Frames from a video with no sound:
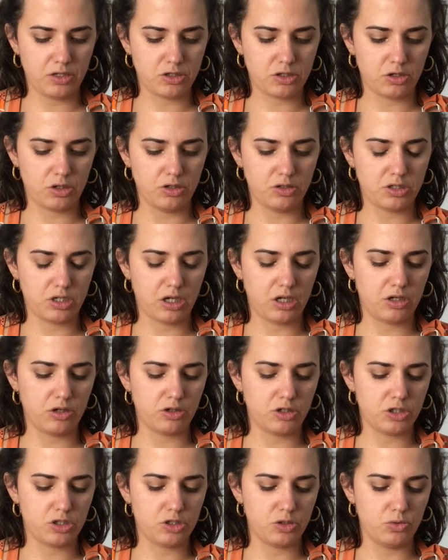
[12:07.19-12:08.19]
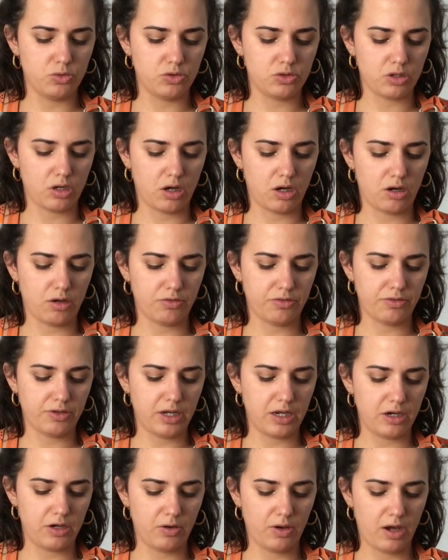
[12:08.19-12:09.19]
so you take your shoes off
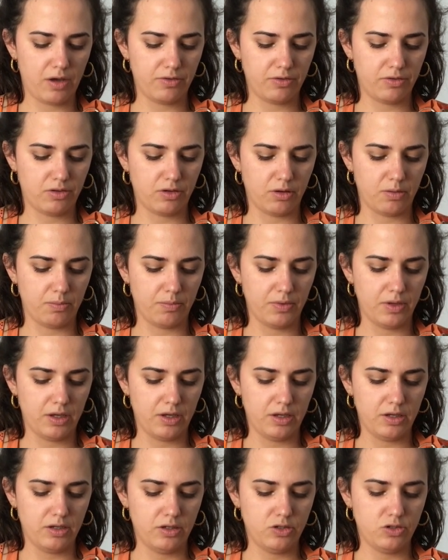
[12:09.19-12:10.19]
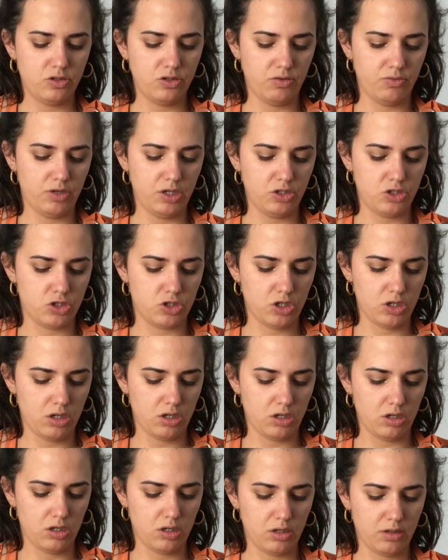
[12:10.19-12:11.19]
and you have some ceviche.